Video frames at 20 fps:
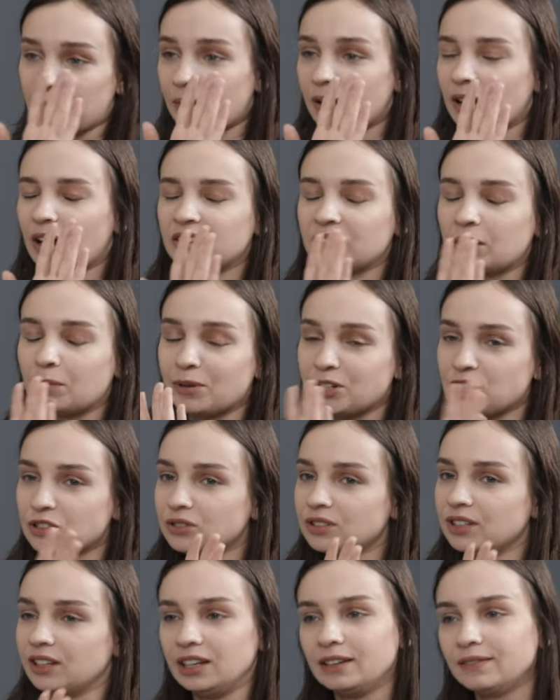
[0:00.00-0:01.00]
but uh, but
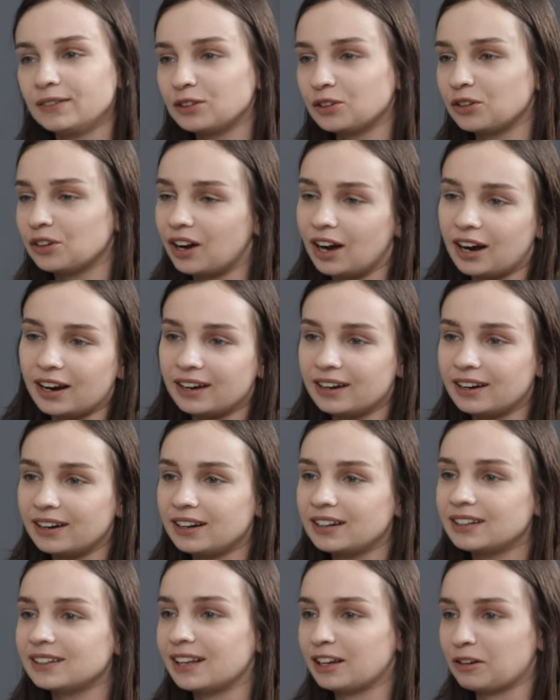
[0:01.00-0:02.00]
just say, even though
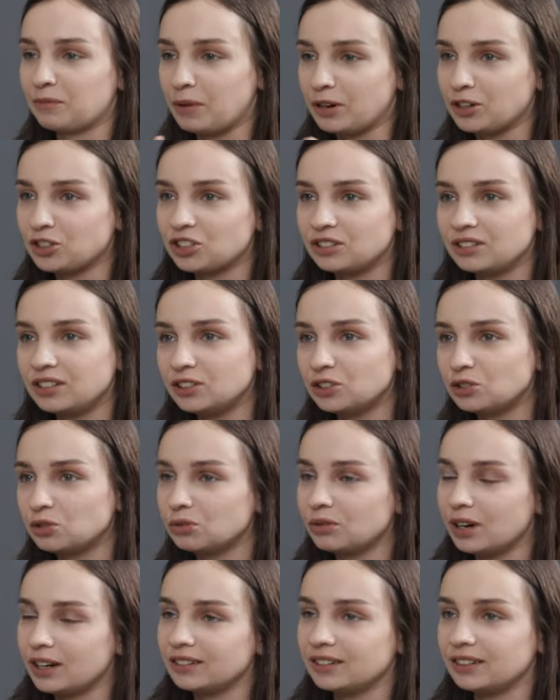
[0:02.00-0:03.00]
I like mentioned these
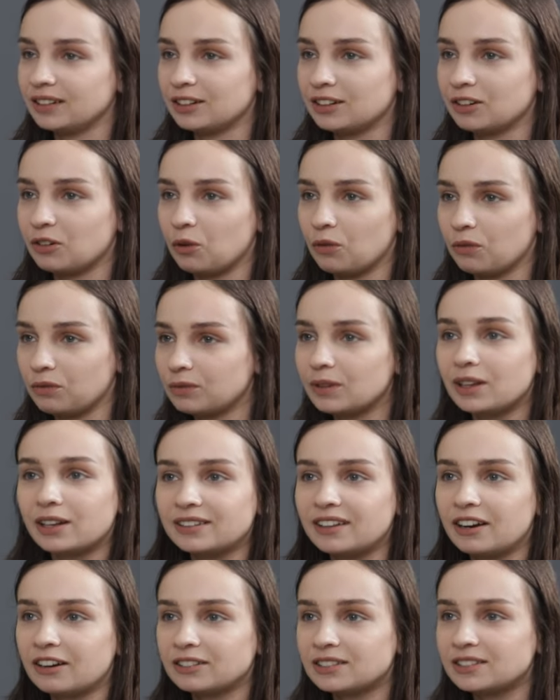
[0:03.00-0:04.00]
two, I think oh,
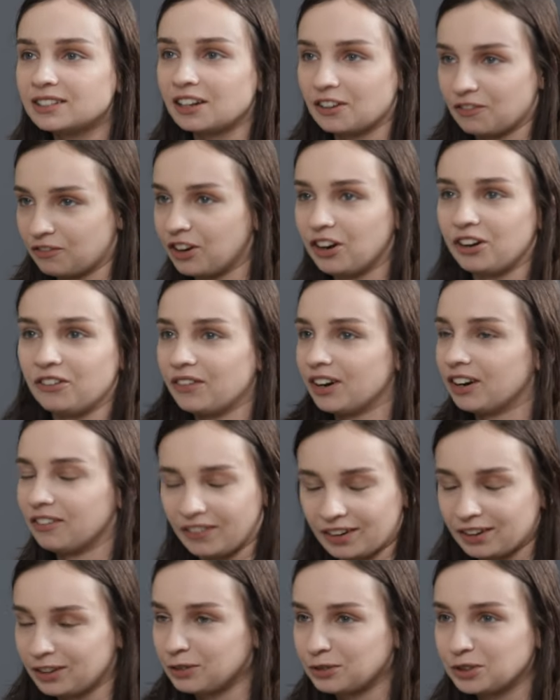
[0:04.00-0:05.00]
like they're still very very
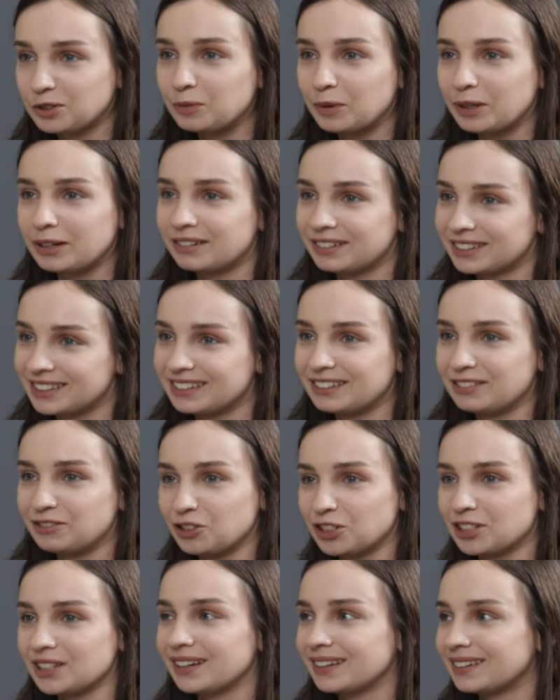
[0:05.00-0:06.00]
very good speakers. It's
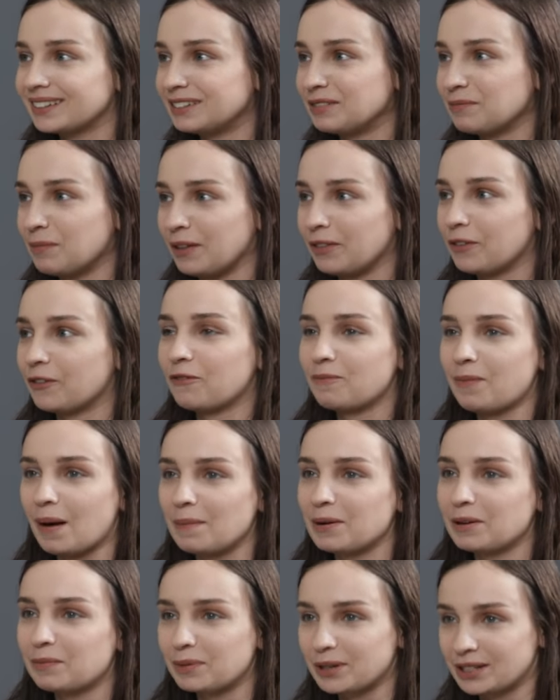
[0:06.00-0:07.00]
just like the matter of
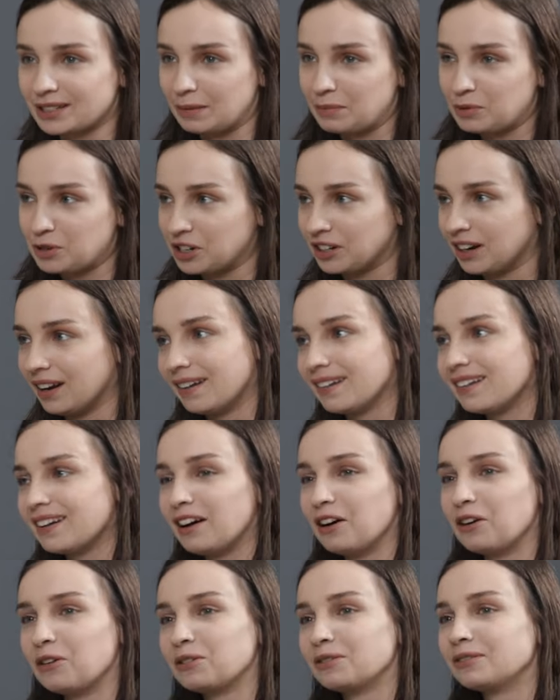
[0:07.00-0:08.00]
public perception and
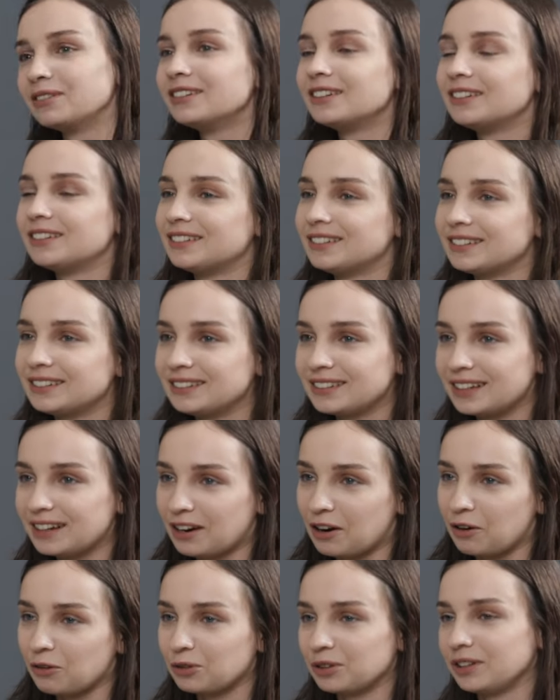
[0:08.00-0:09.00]
how
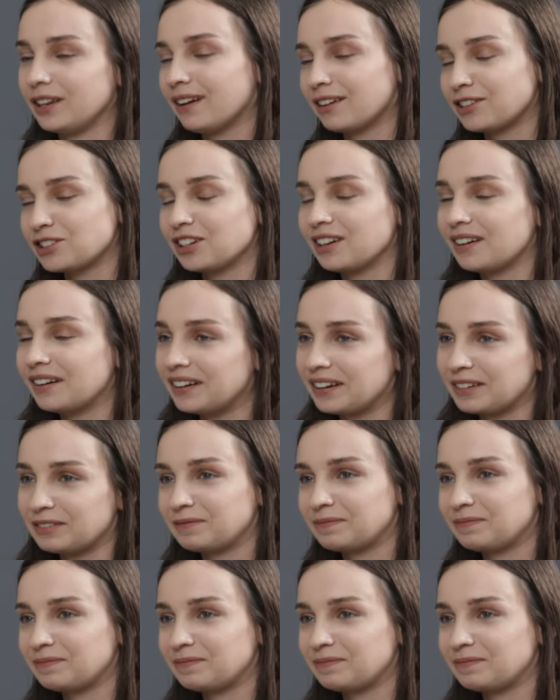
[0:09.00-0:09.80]
how good they actually are. Yeah.